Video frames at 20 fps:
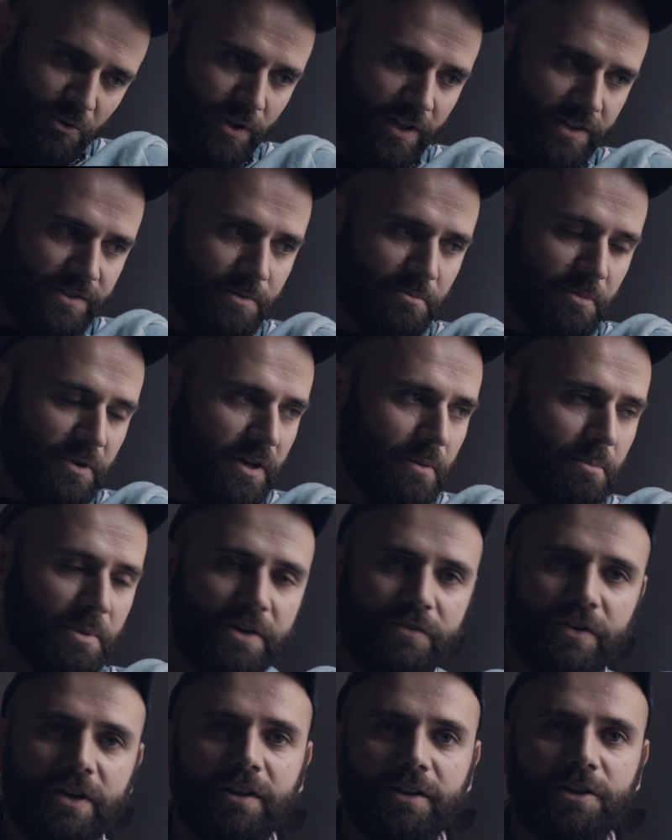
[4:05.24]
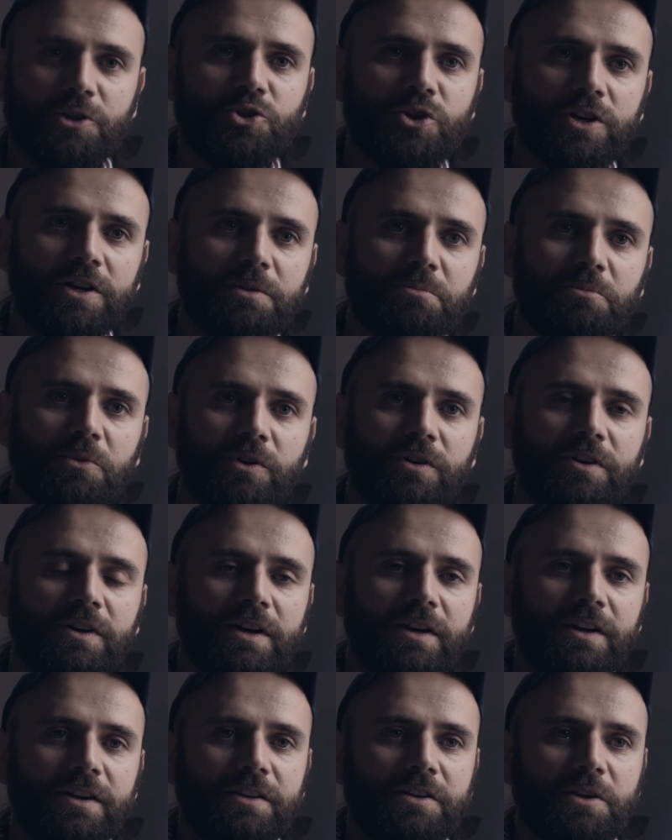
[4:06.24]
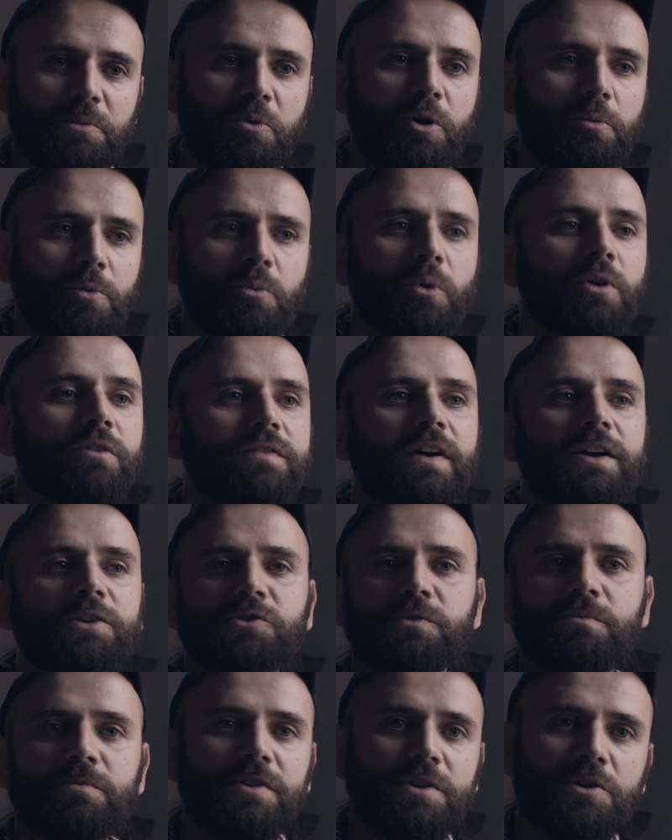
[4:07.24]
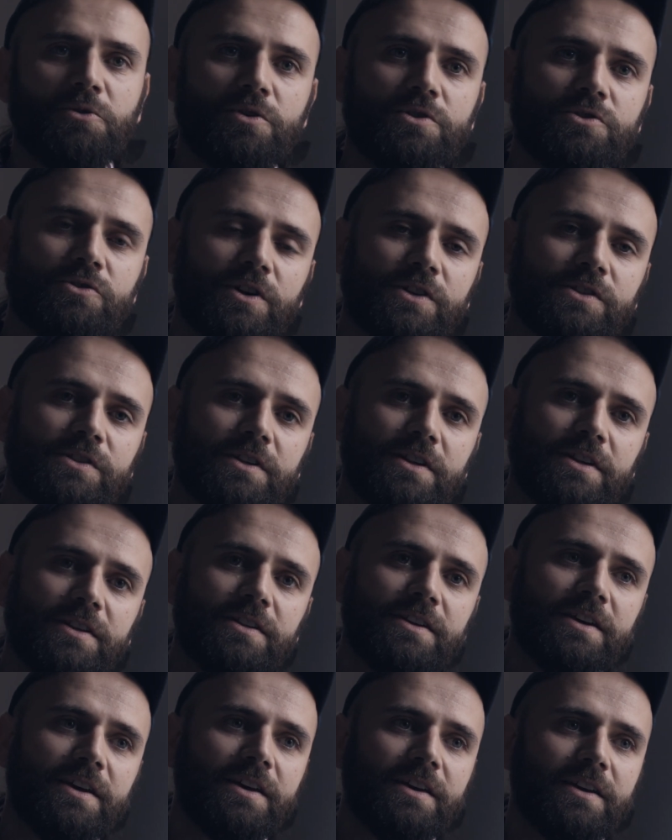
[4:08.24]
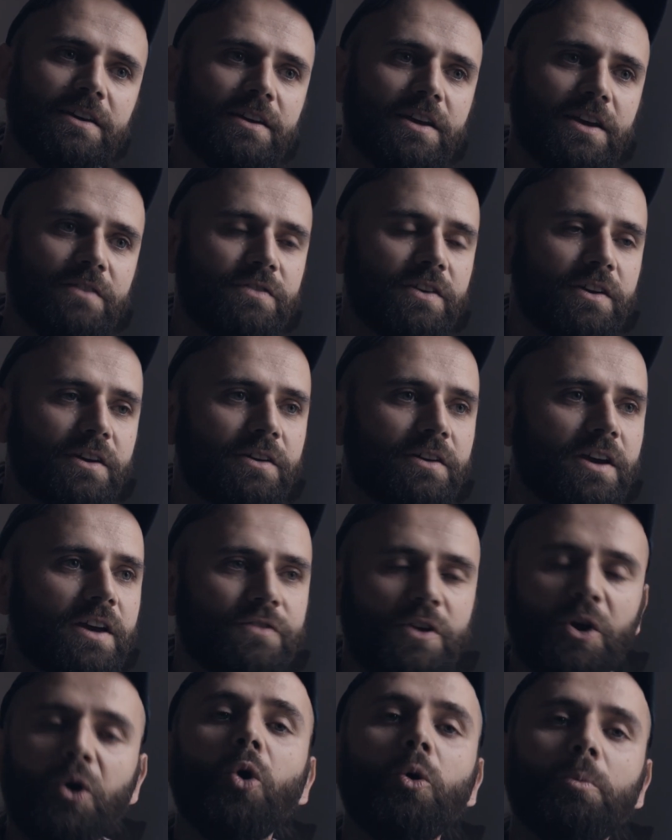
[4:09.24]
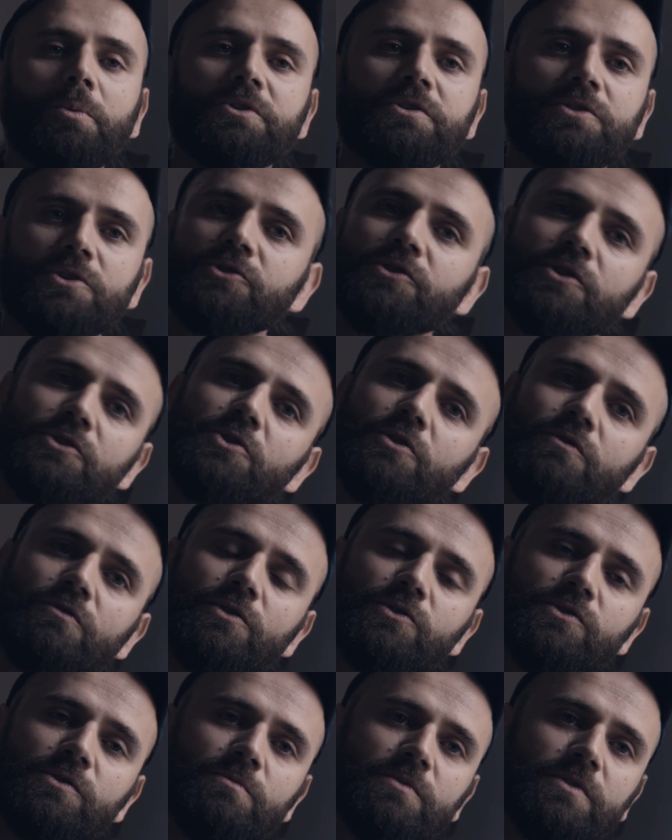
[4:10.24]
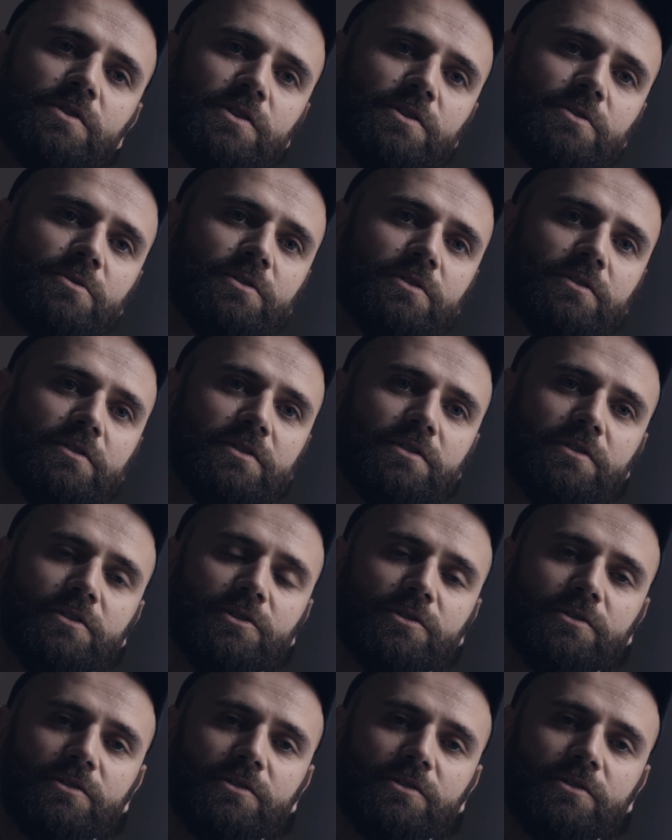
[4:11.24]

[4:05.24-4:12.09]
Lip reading: know that's a bit of a cliche, but you probably will find something you're interested in if you're open to just discovering something new, you